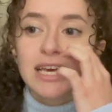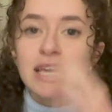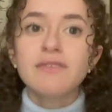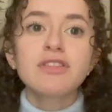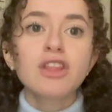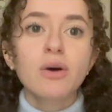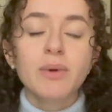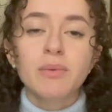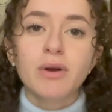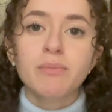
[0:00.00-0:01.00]
even though
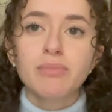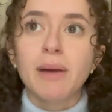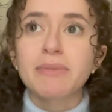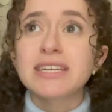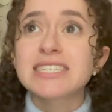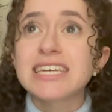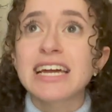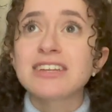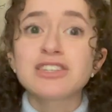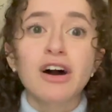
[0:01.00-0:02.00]
we were prepping to
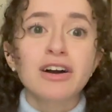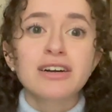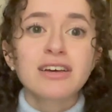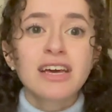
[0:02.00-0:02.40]
get a dog